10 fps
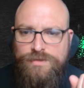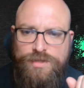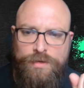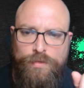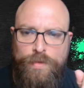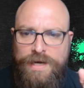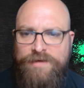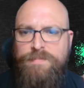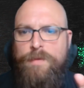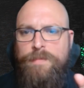So what
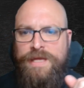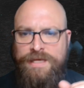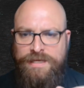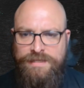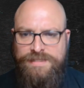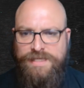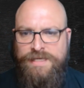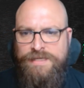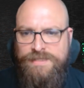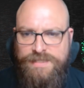love bombing
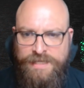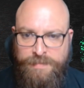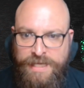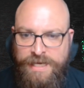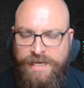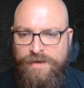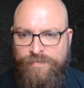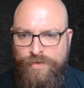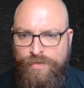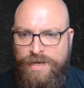is at the beginning
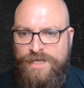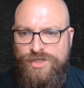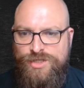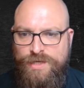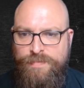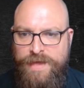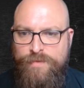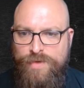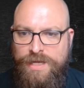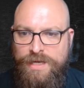of the relationship,
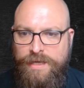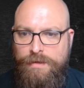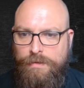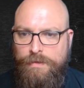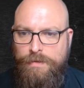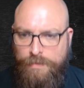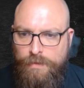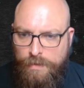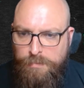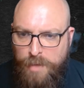they really
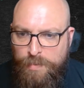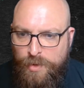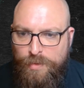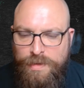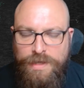bomb you.